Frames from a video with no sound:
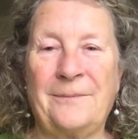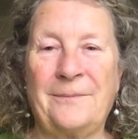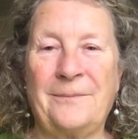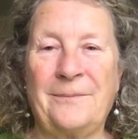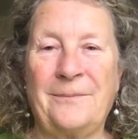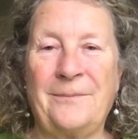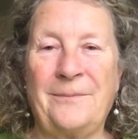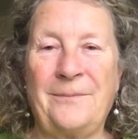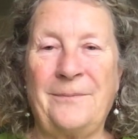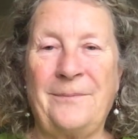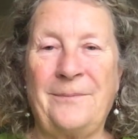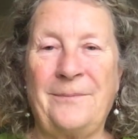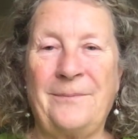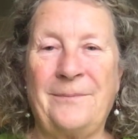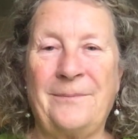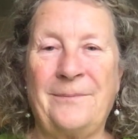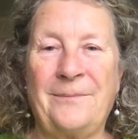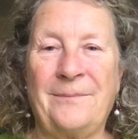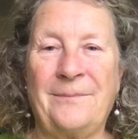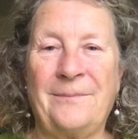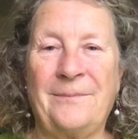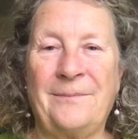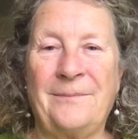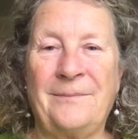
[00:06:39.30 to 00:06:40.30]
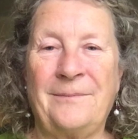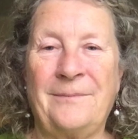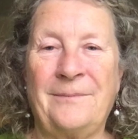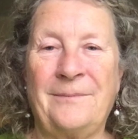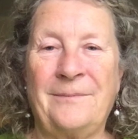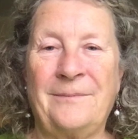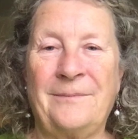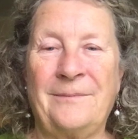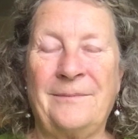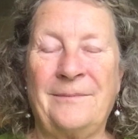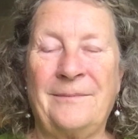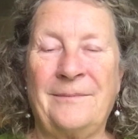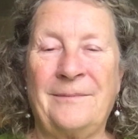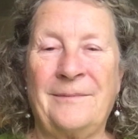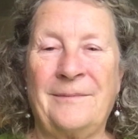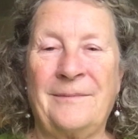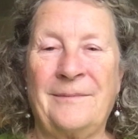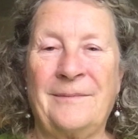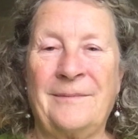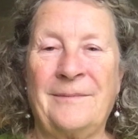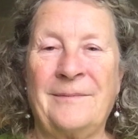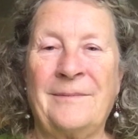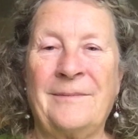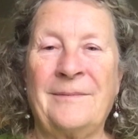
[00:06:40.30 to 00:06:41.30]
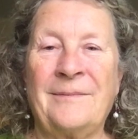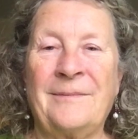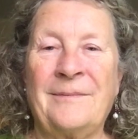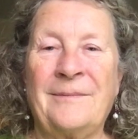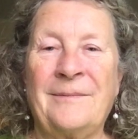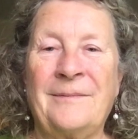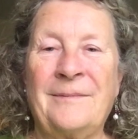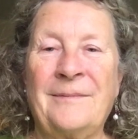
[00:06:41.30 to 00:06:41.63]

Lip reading: Nobody speaks.